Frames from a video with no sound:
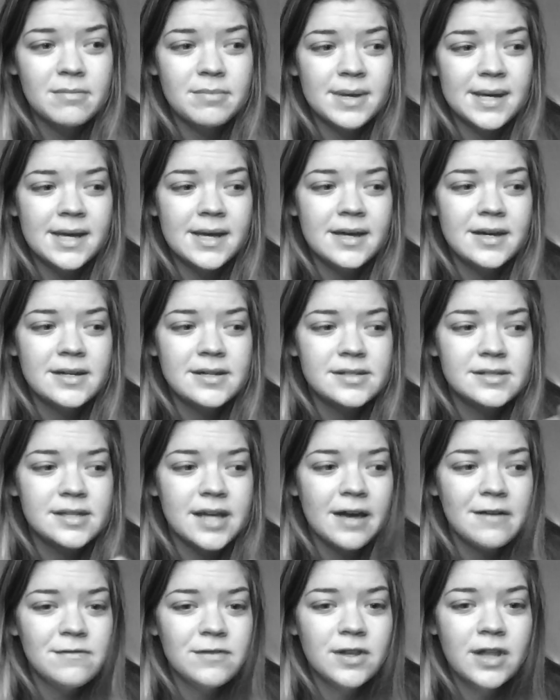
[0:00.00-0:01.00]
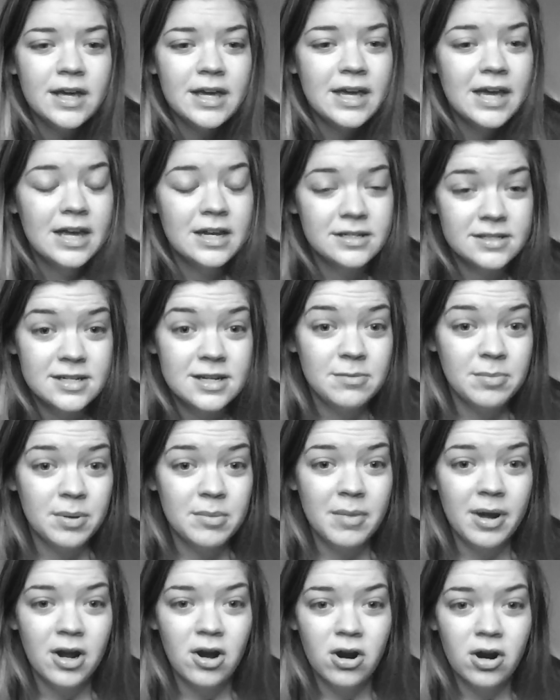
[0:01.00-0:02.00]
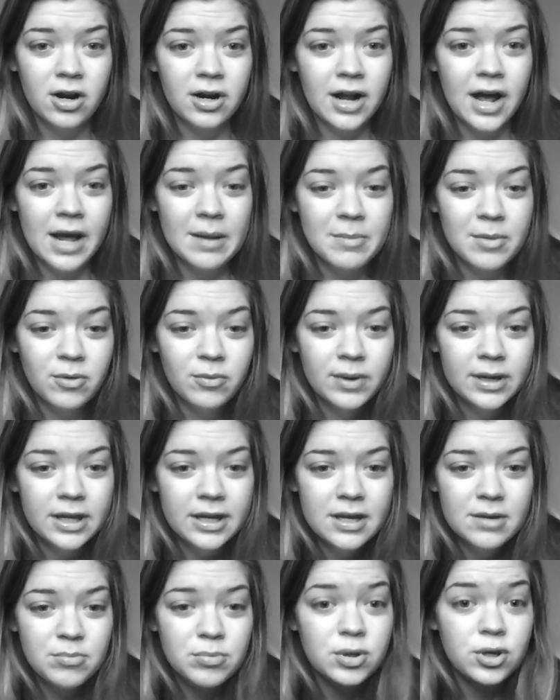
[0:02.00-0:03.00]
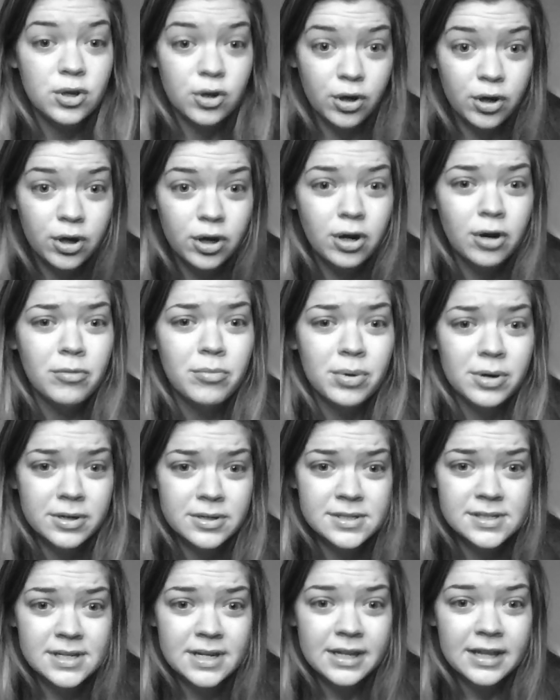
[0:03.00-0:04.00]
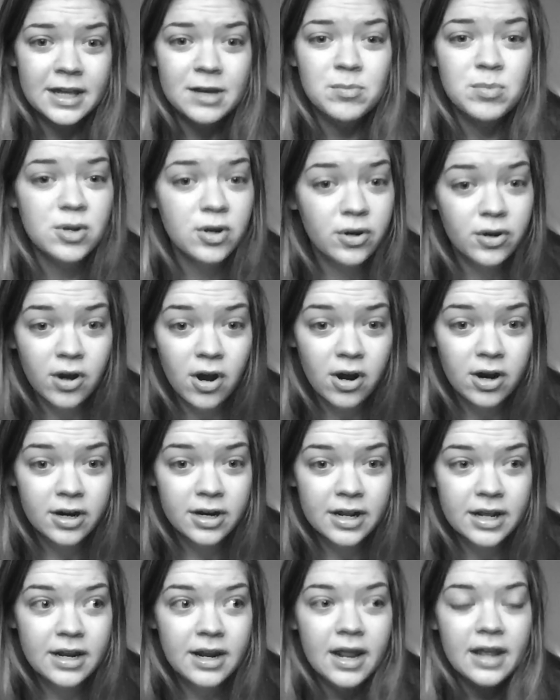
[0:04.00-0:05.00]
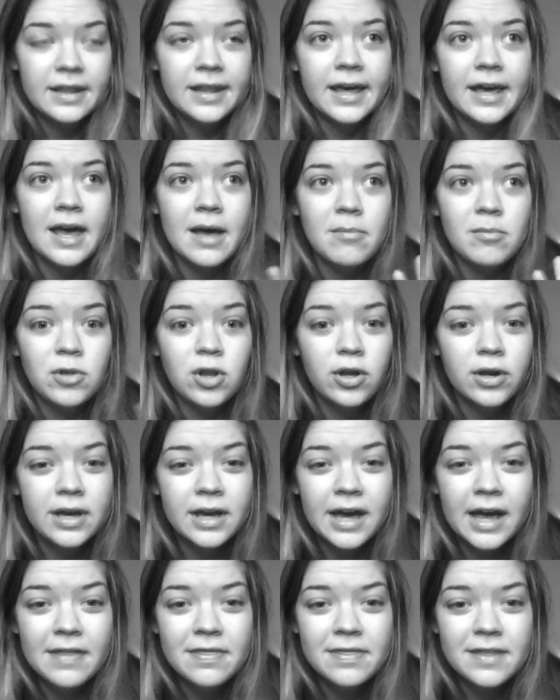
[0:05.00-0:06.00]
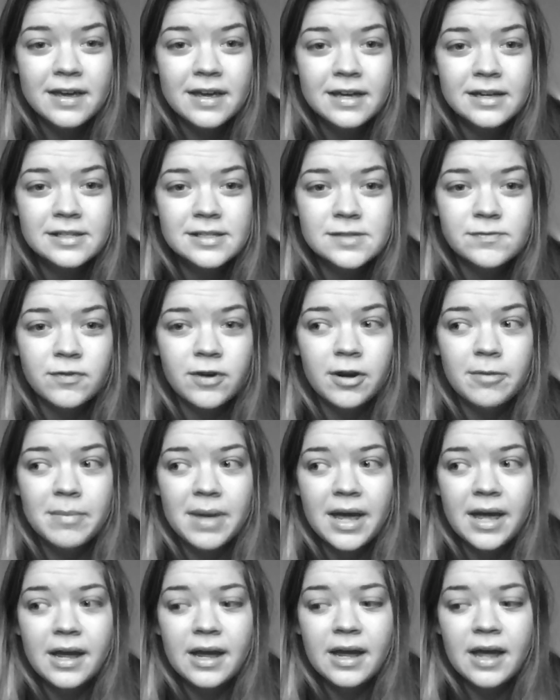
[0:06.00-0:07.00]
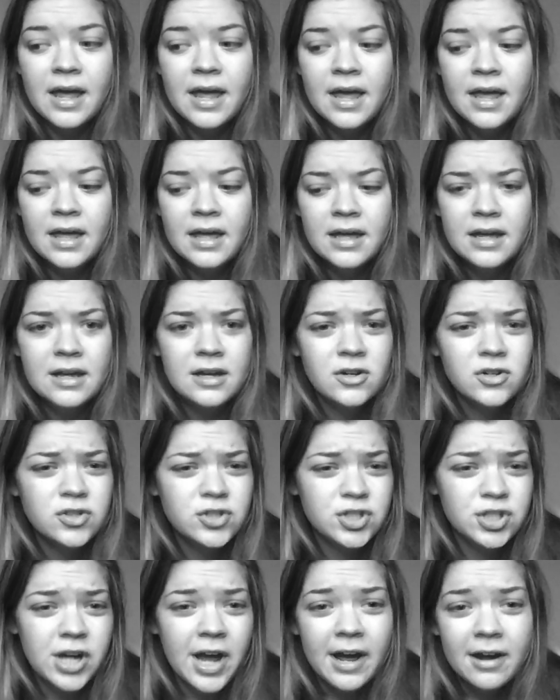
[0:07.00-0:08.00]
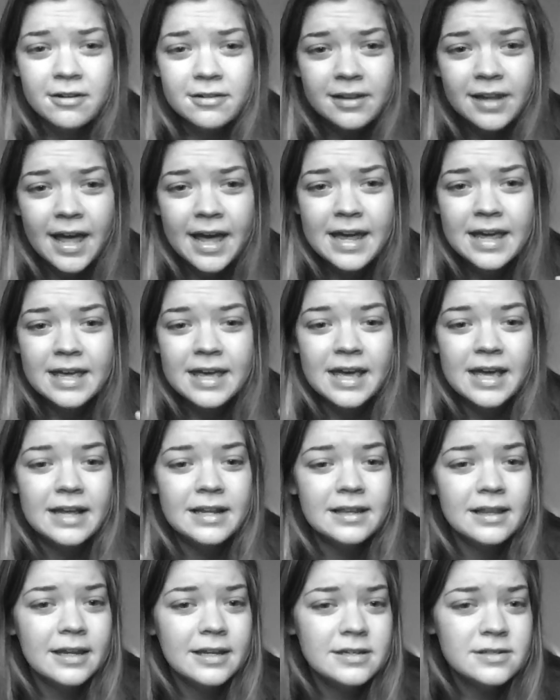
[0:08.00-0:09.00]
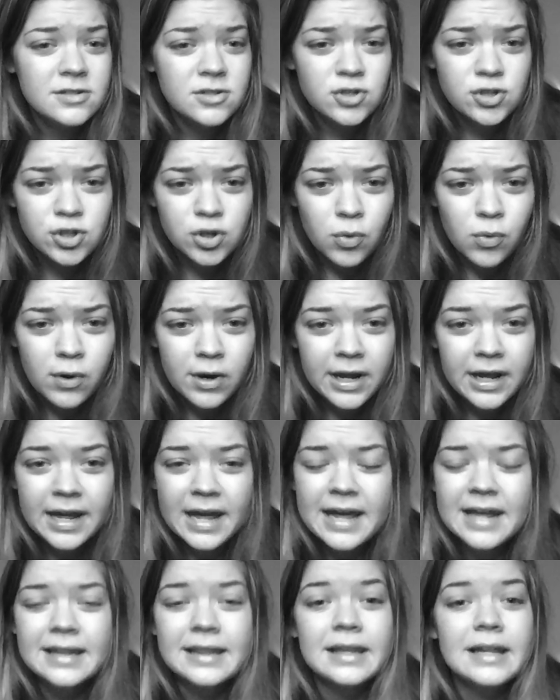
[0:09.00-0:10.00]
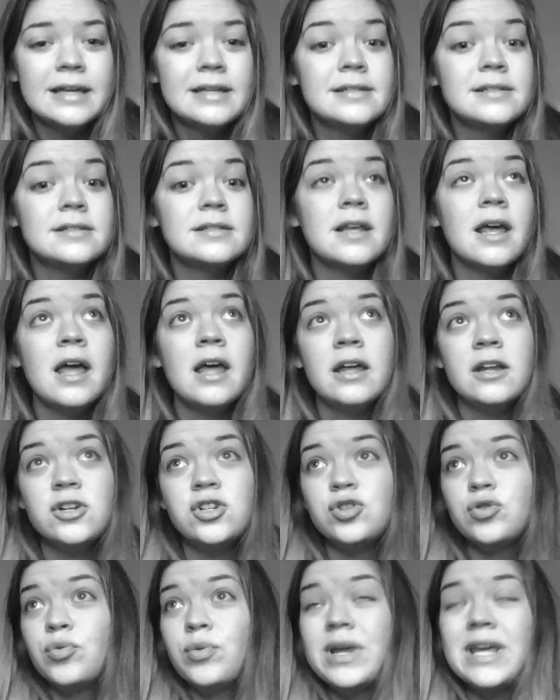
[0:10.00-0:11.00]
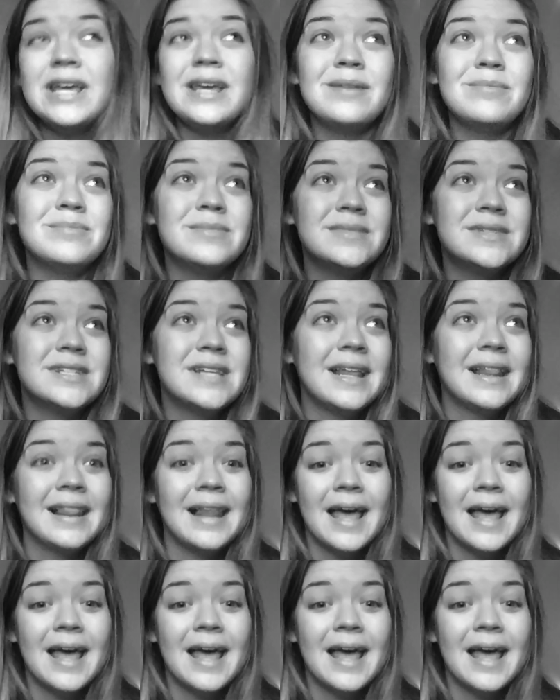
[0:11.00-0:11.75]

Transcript: because I feel deep in my heart I'm a really pure person, pure-hearted, and I'm looking at things from a childlike, endless joy, endless dreams, and